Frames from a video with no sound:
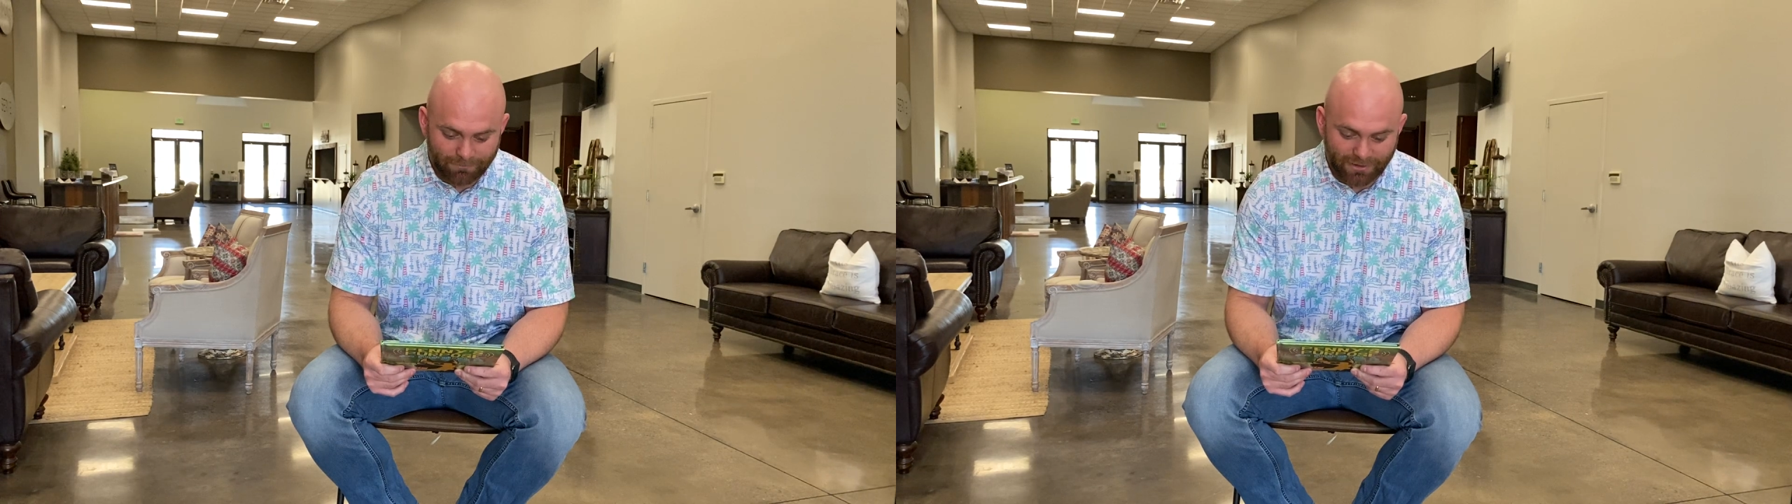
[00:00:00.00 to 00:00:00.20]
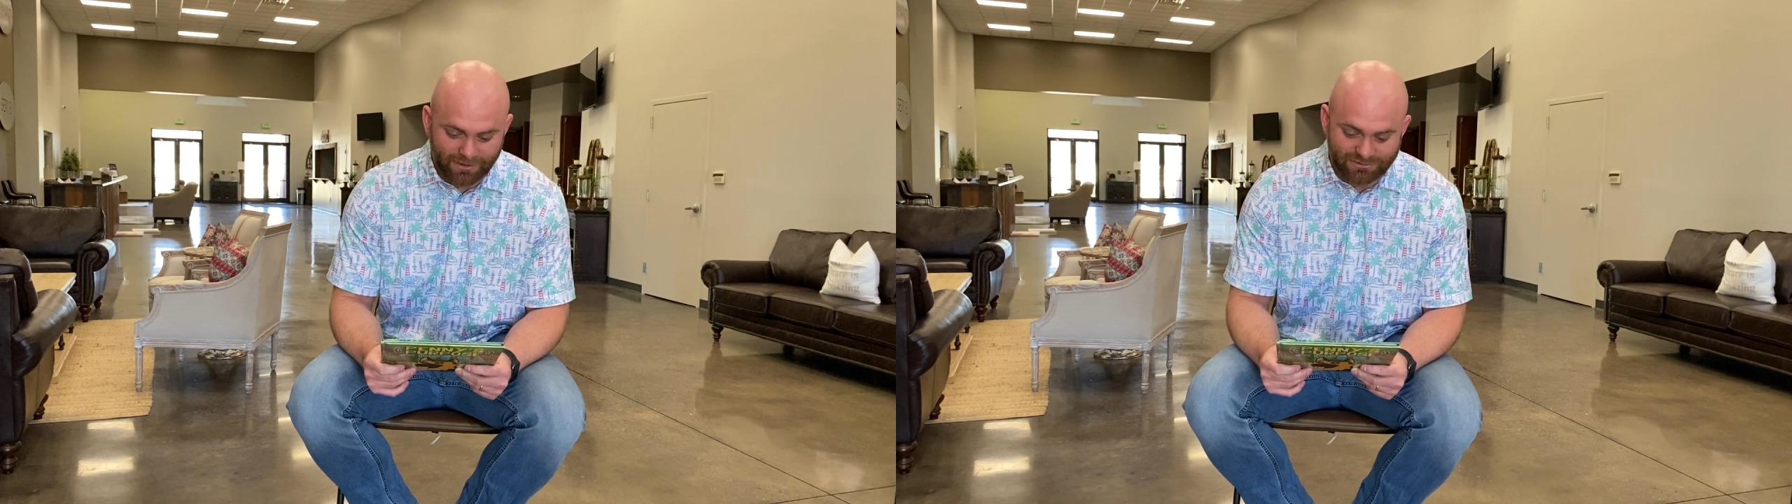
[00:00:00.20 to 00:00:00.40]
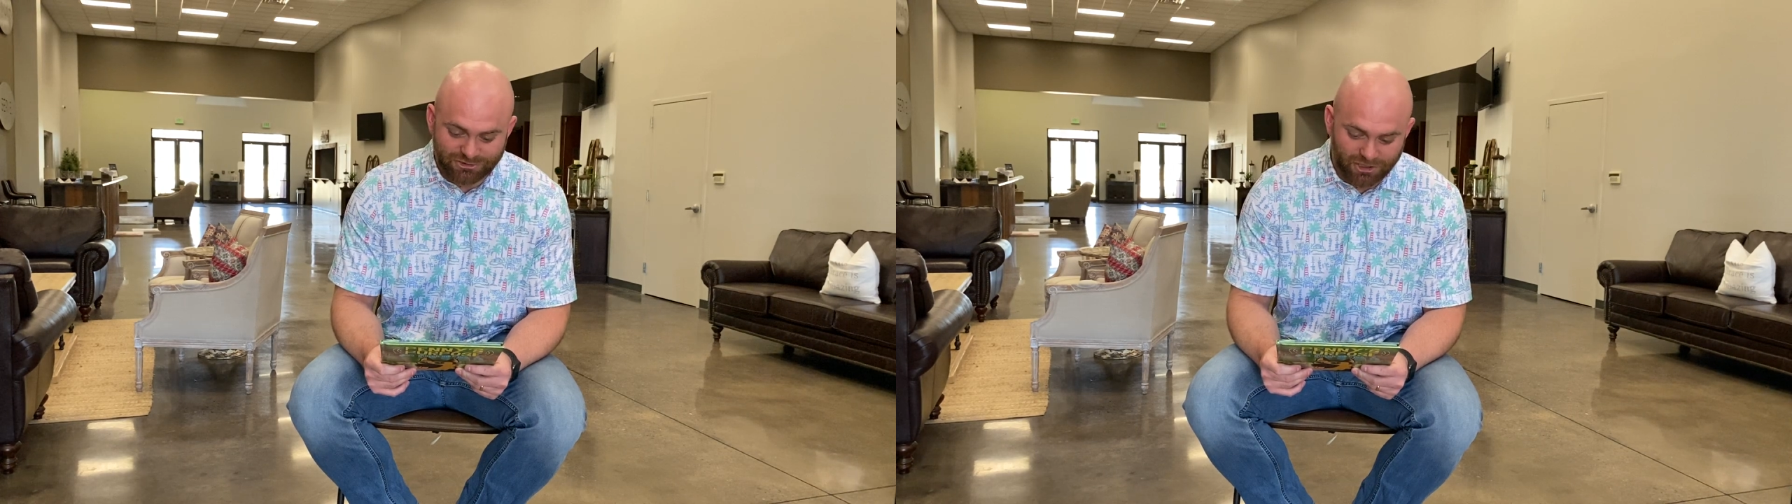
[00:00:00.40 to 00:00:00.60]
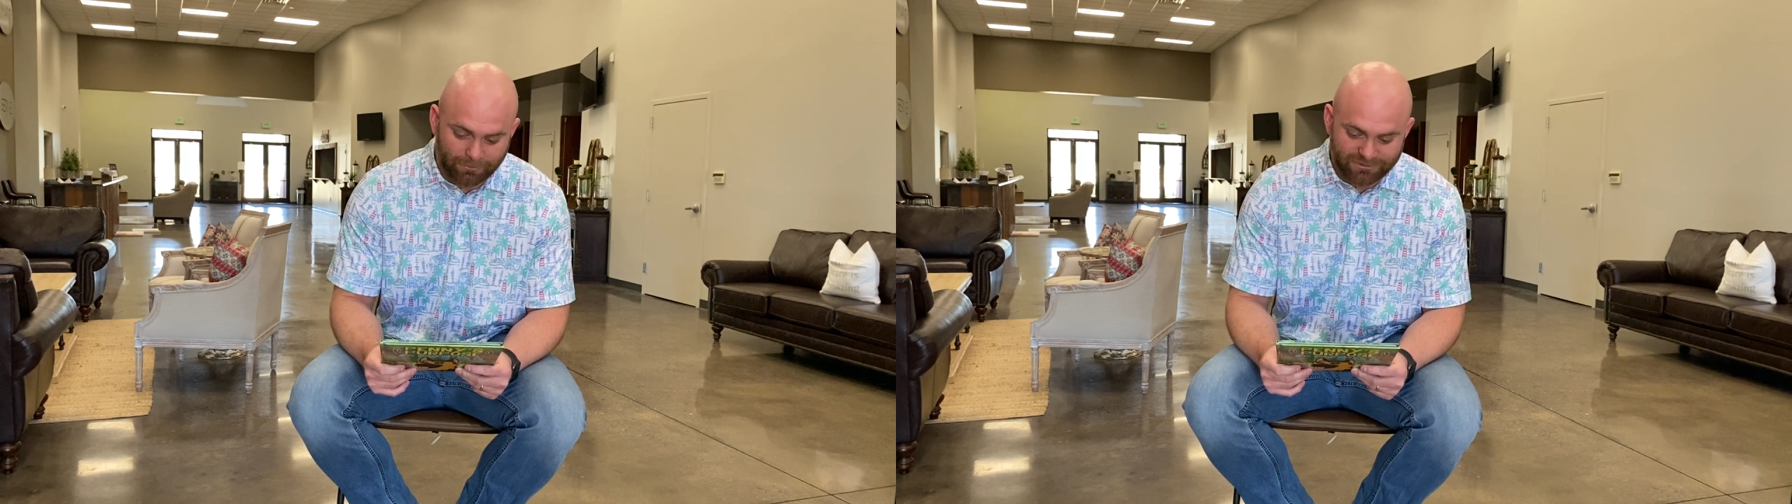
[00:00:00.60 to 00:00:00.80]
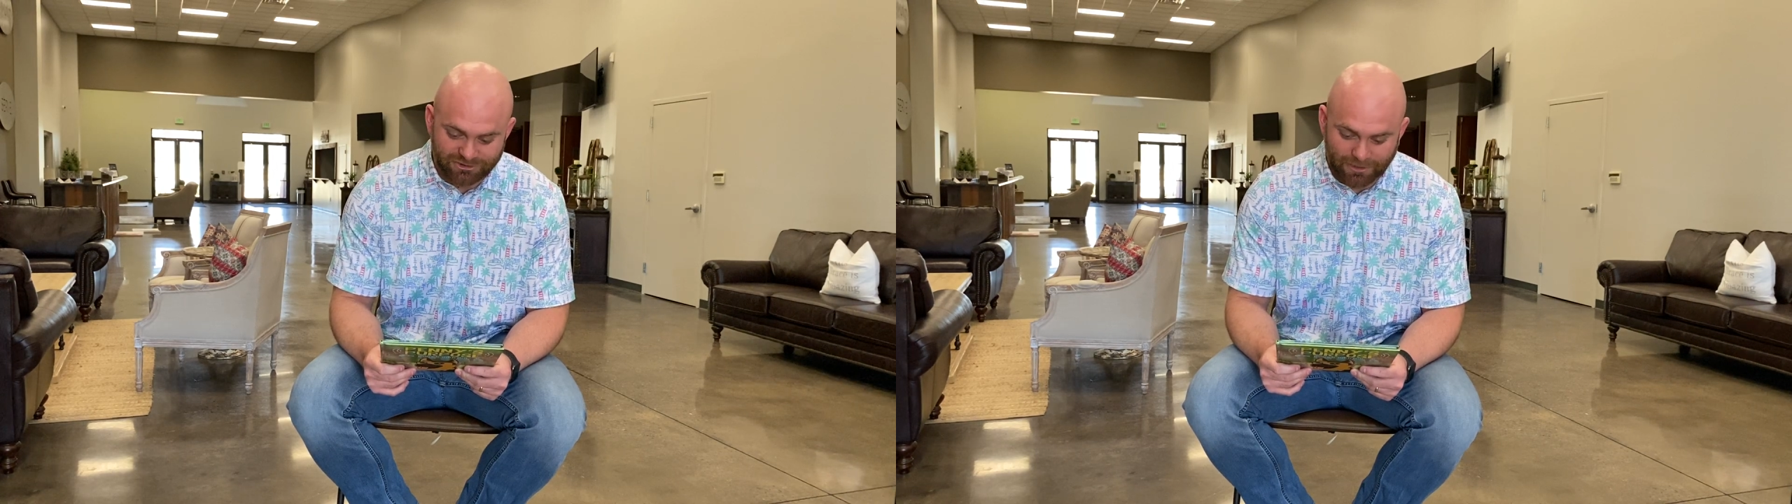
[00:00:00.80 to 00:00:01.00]
Penny is a
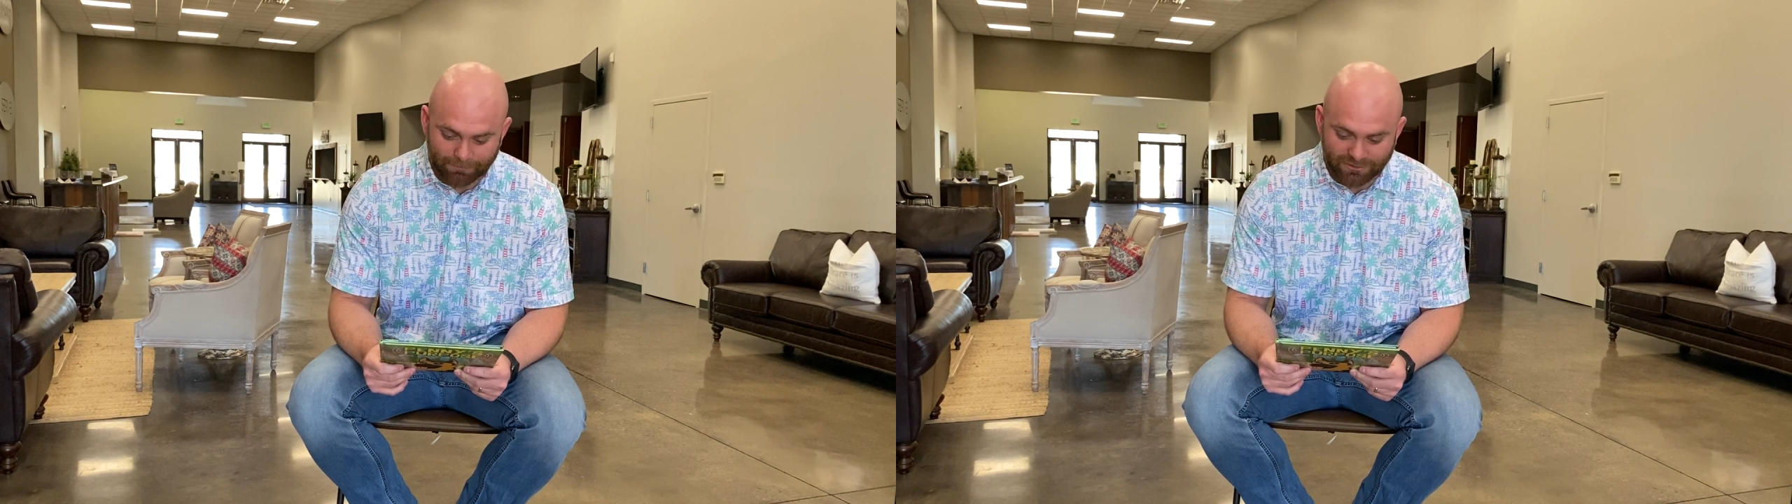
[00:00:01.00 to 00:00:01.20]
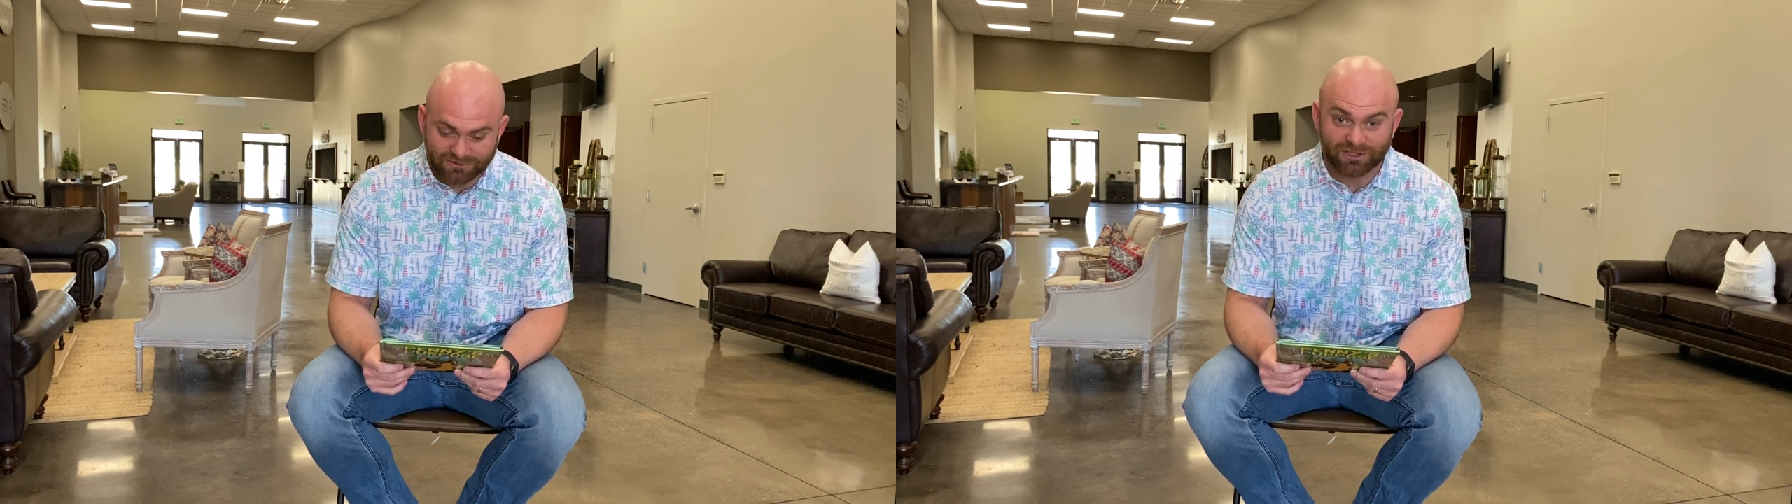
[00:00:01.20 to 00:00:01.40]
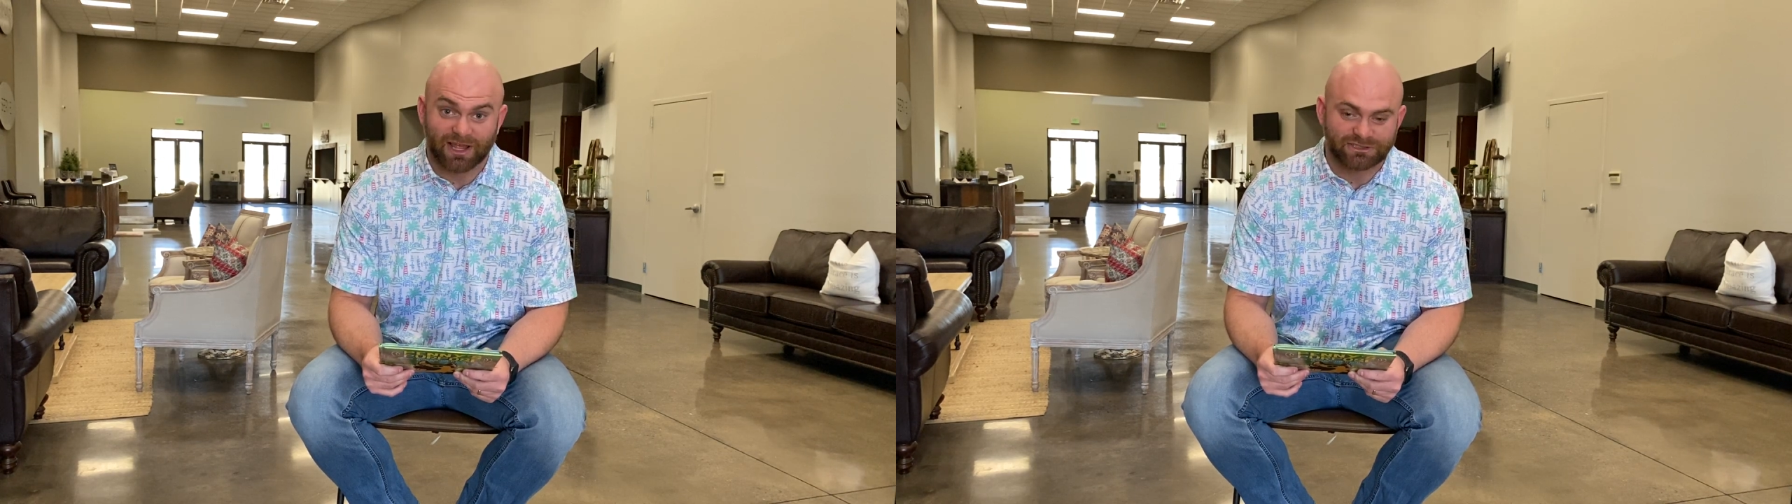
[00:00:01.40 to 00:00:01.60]
German Shepherd